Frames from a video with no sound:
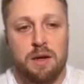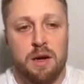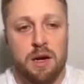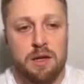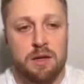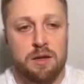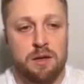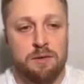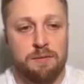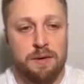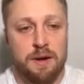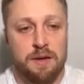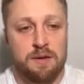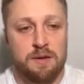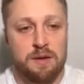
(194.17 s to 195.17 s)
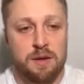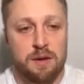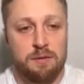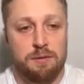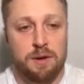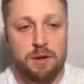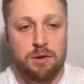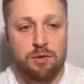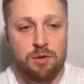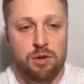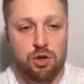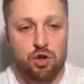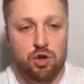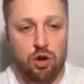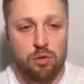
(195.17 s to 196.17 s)
identify the fine-tuning
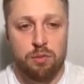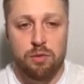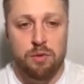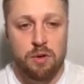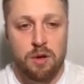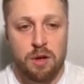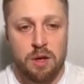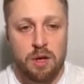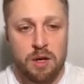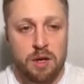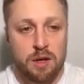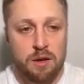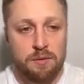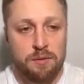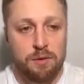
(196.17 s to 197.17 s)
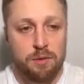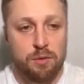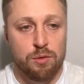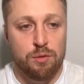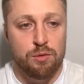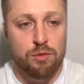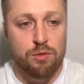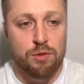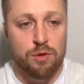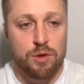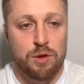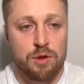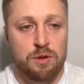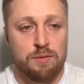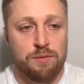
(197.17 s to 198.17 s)
job. If you do
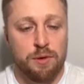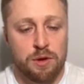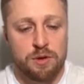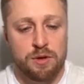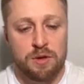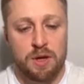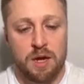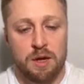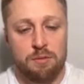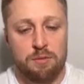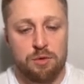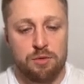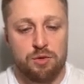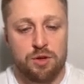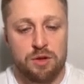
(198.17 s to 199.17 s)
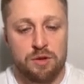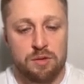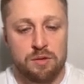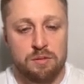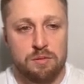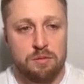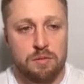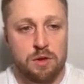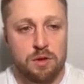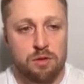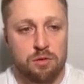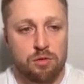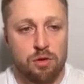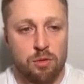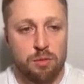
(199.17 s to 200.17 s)
it first time, you just need to
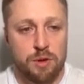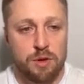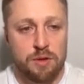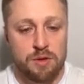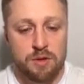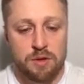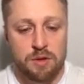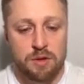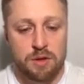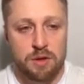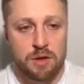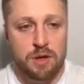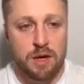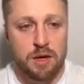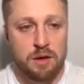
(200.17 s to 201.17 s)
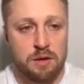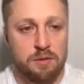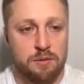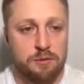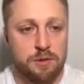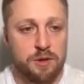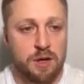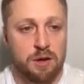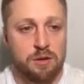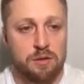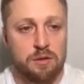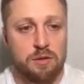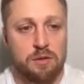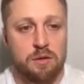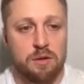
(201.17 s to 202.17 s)
comment this and run
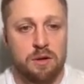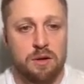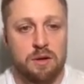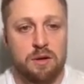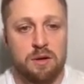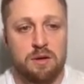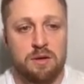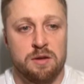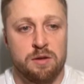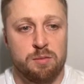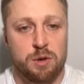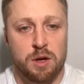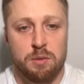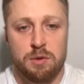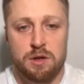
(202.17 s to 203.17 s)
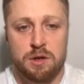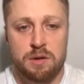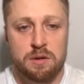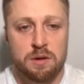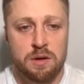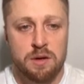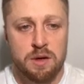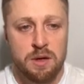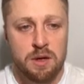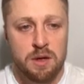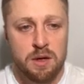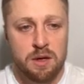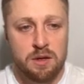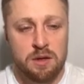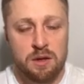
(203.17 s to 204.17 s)
without this parameter,
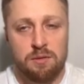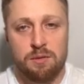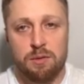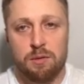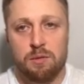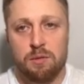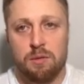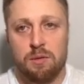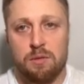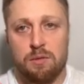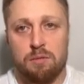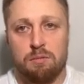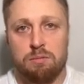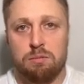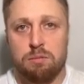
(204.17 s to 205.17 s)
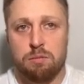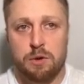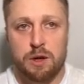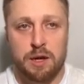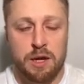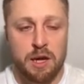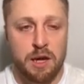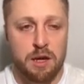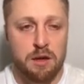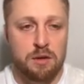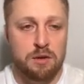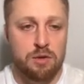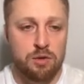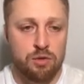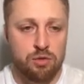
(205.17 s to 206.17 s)
and that will
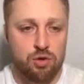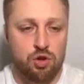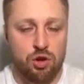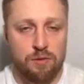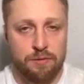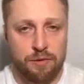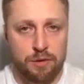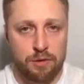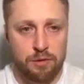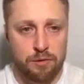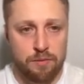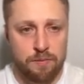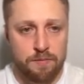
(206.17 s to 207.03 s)
create new job for you.